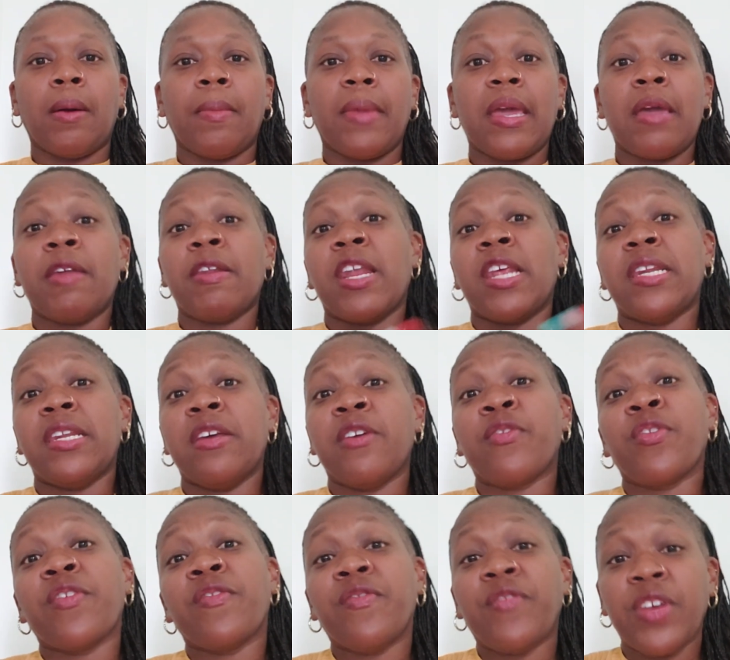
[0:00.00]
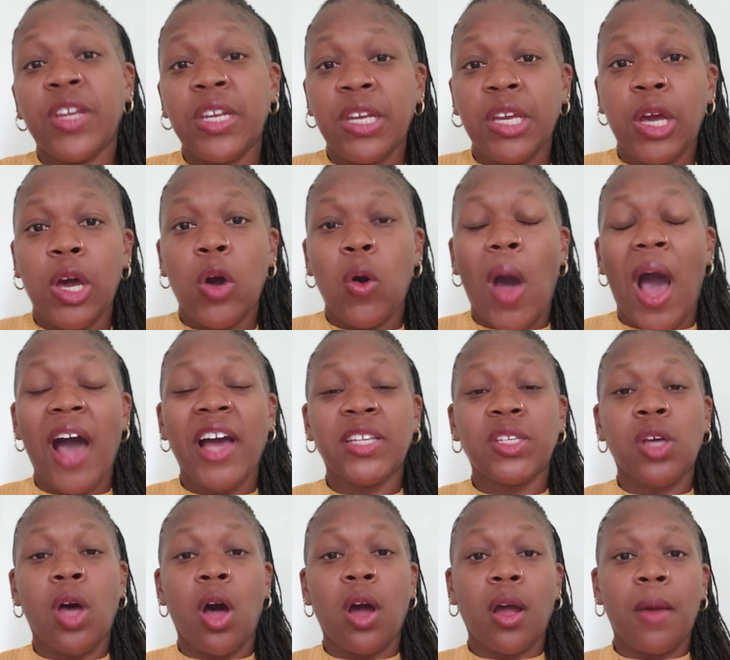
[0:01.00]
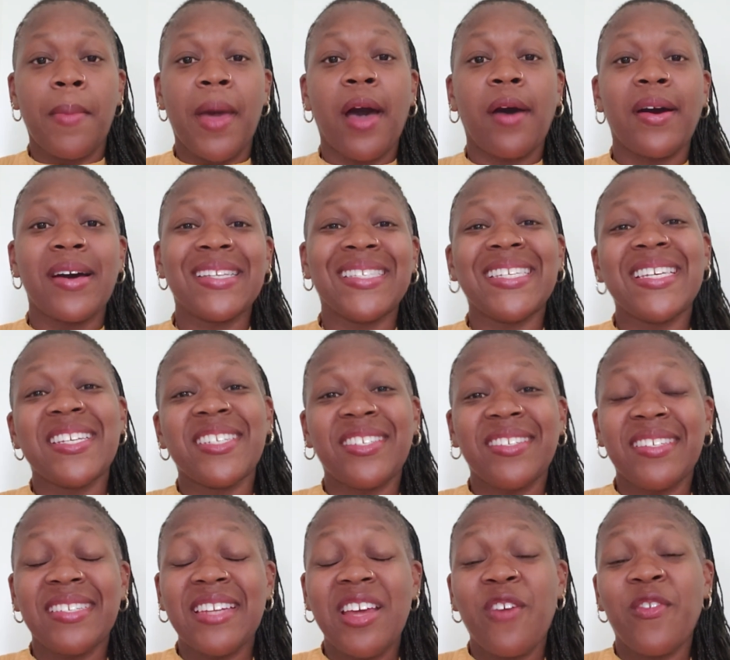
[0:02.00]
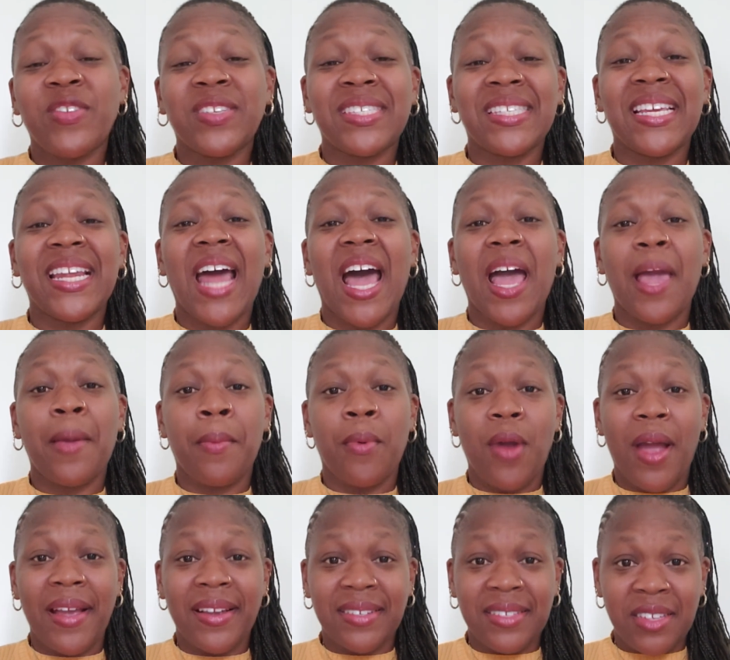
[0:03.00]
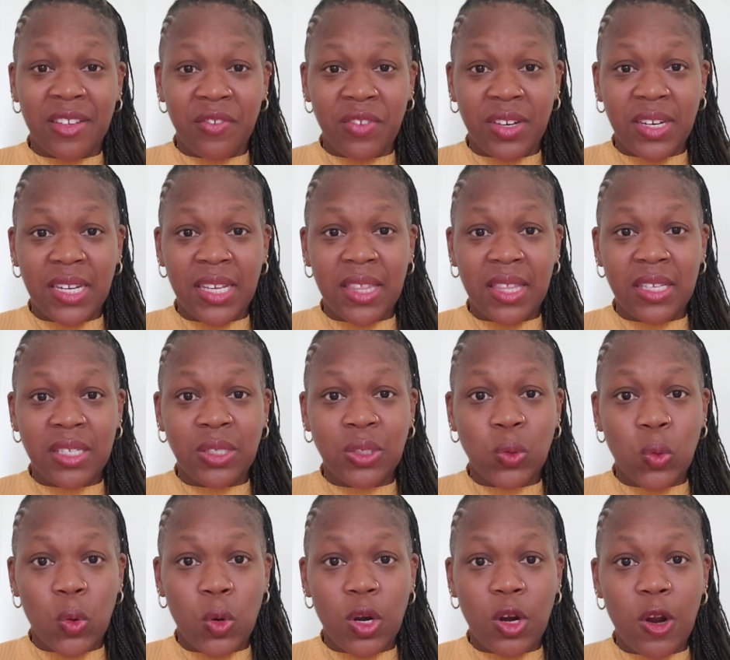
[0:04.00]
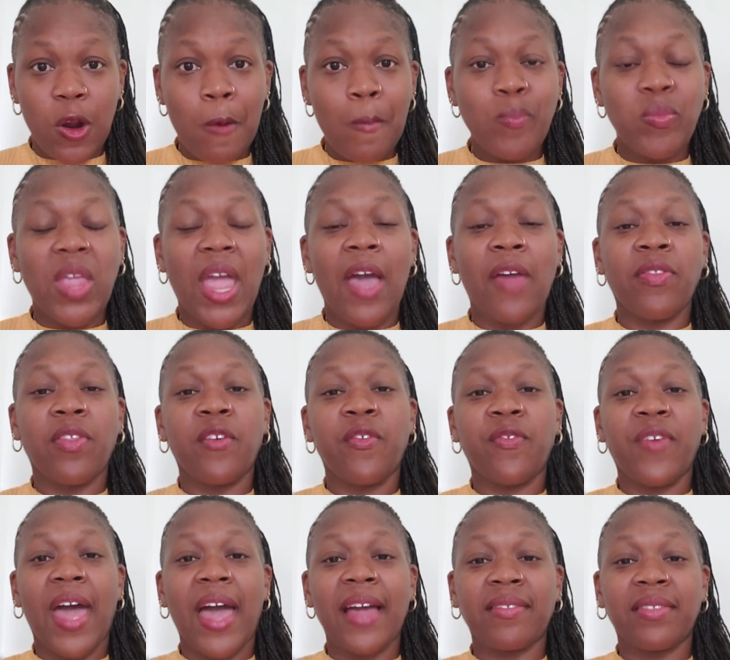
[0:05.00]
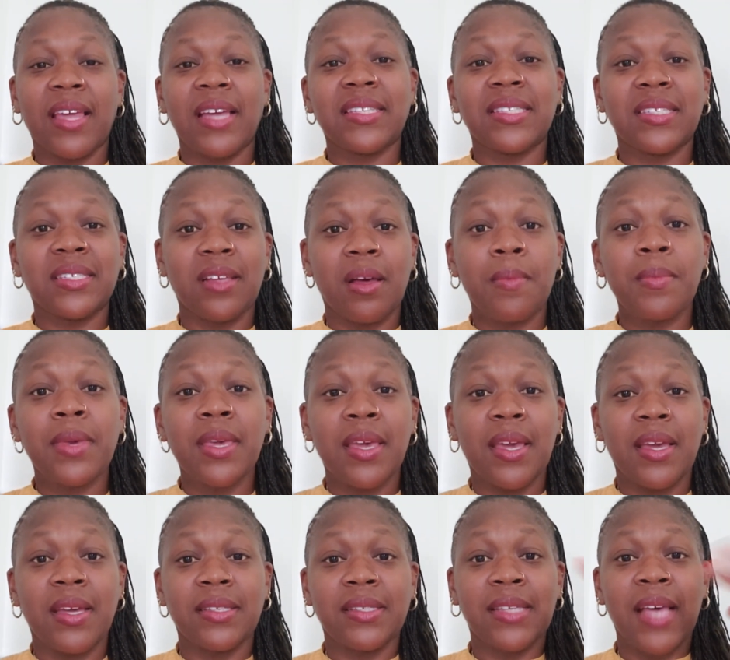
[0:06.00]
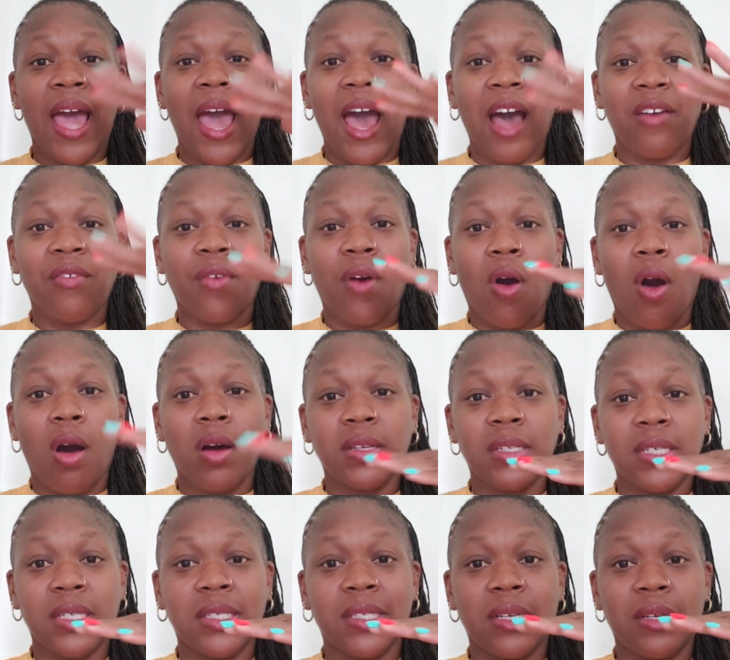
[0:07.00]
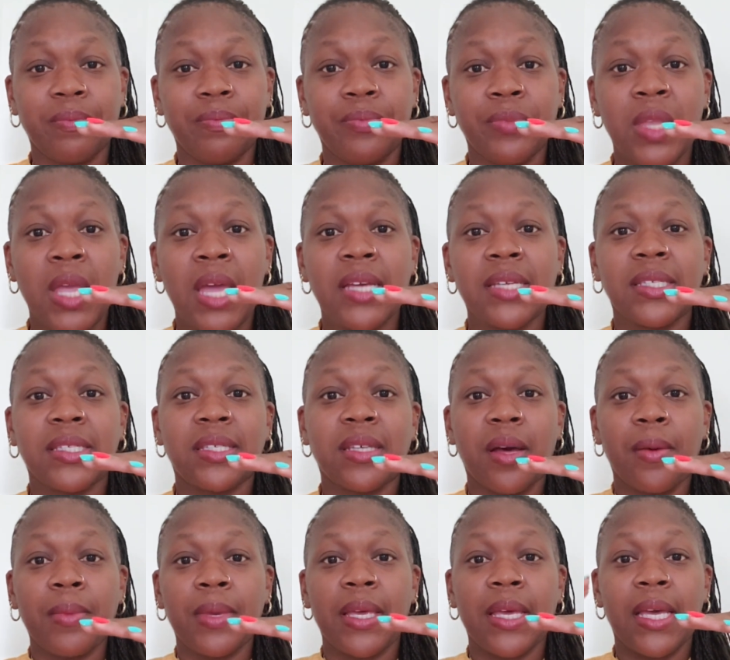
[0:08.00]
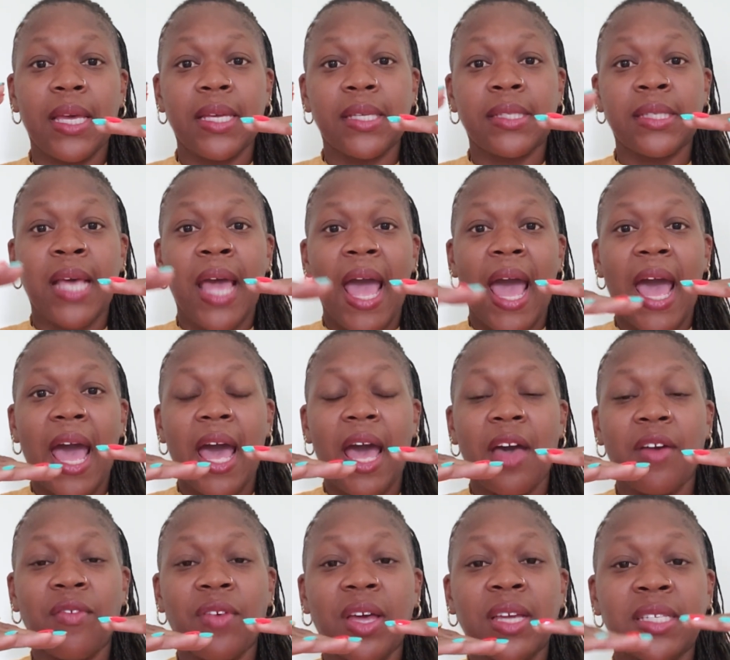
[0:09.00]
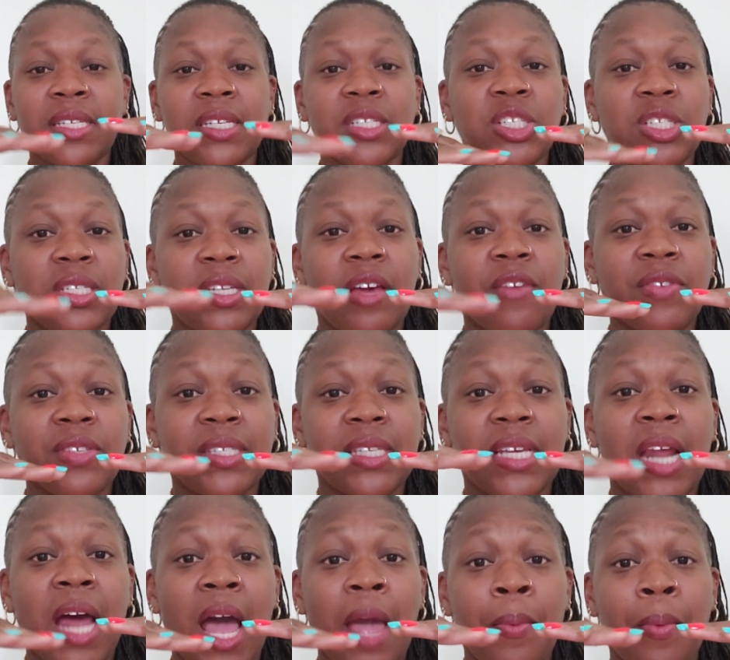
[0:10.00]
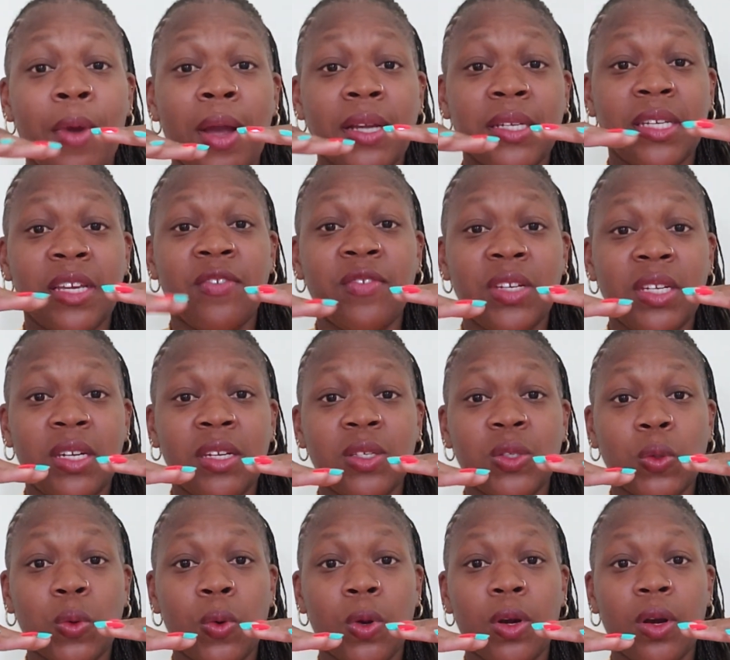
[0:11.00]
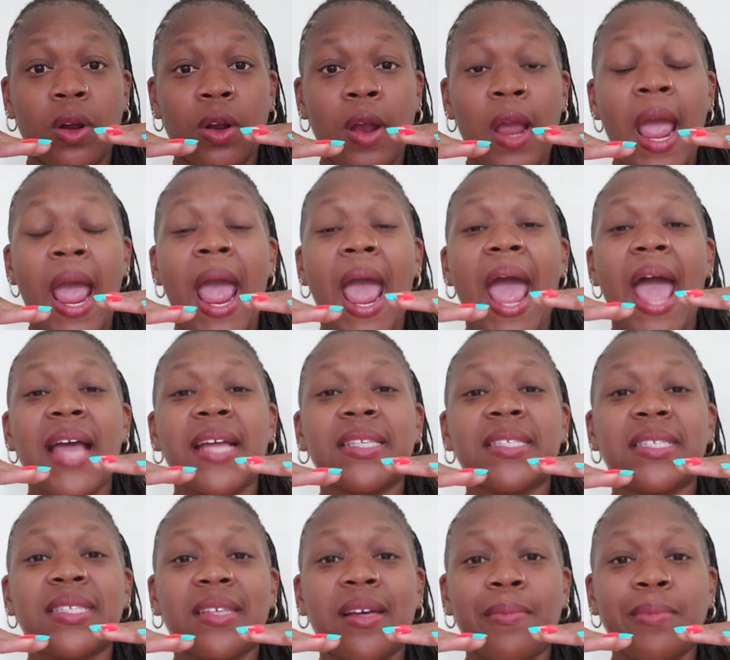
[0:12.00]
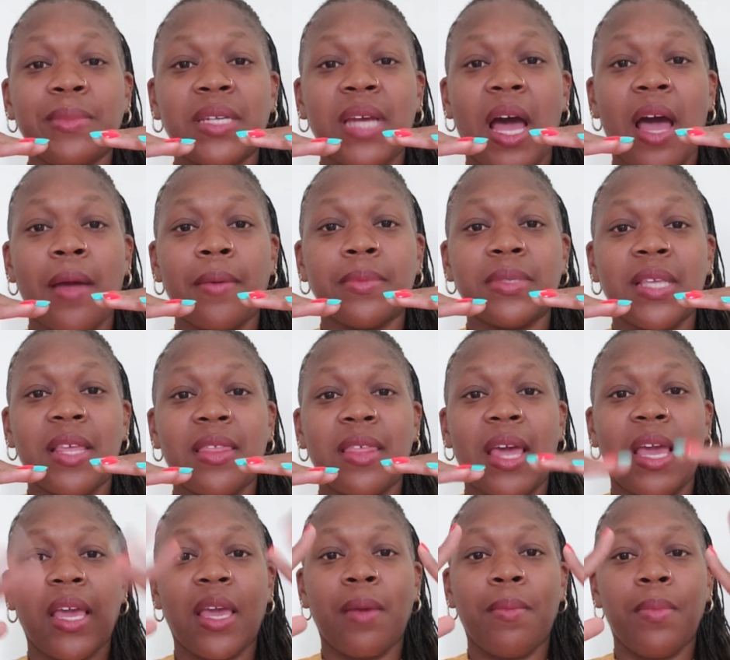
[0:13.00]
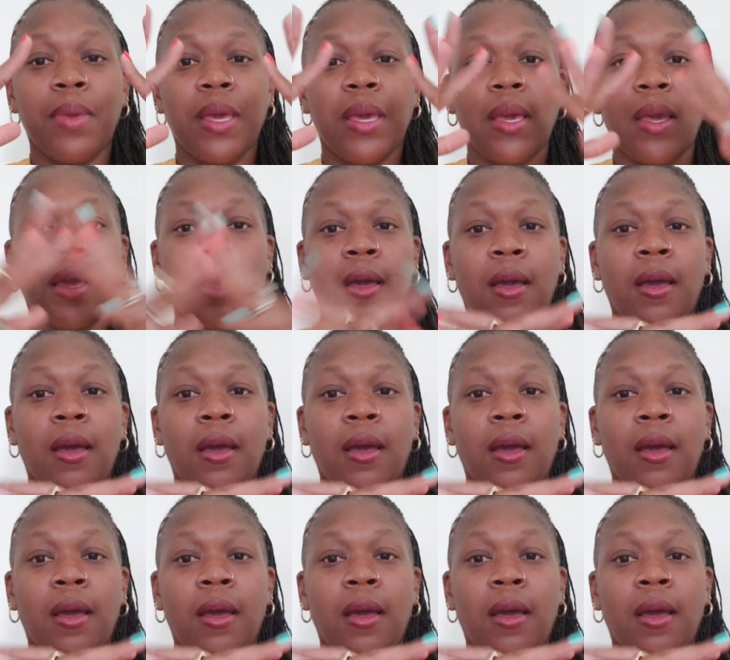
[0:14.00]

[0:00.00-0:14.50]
In a different video, I talk about attention deficit hyperactivity disorder and the fact that some kids have autism, some kids have attention deficit hyperactivity disorder, and sometimes they can be